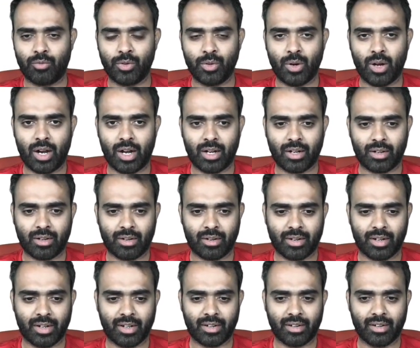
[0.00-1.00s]
view art,
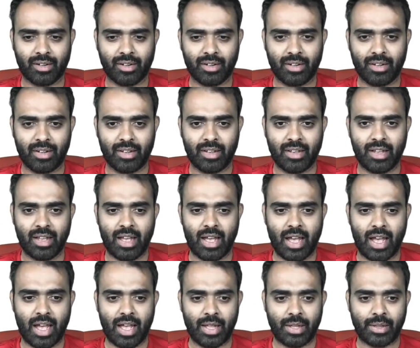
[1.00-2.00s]
right?
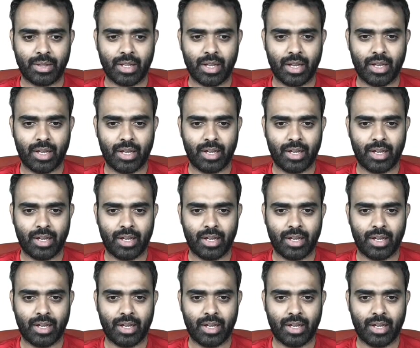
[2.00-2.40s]
And